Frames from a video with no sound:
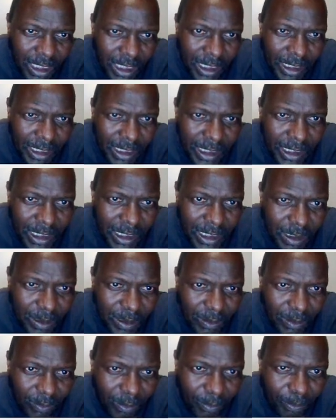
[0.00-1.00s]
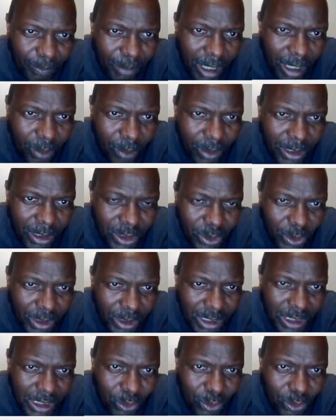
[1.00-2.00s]
This power source
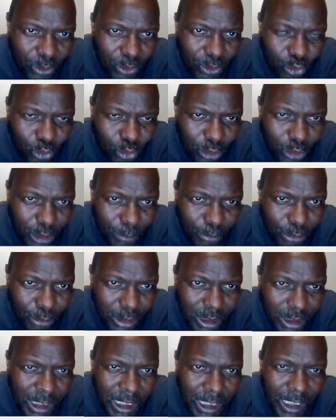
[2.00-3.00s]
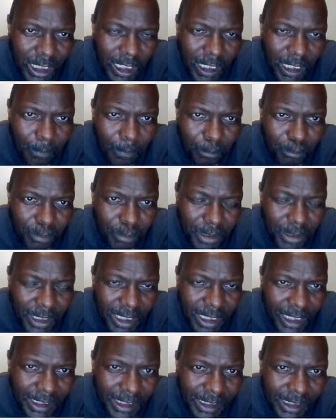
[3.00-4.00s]
is going to contribute a
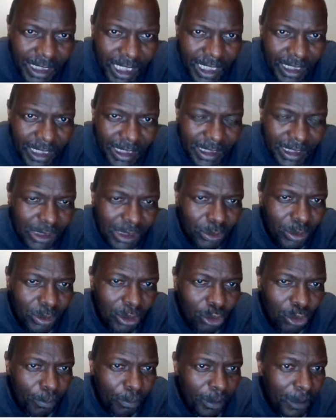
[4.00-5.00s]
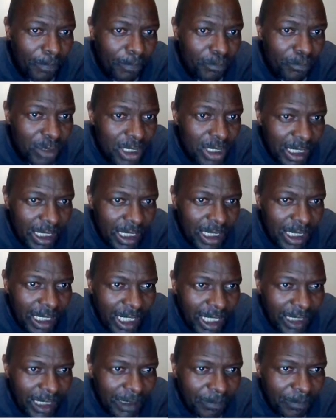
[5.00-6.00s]
bigger chunk into the op-amp
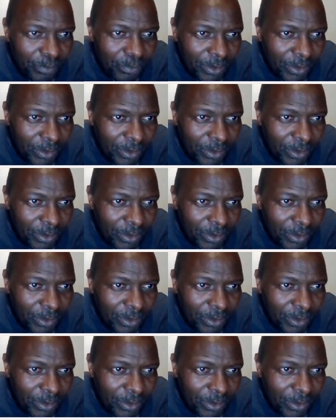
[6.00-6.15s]
than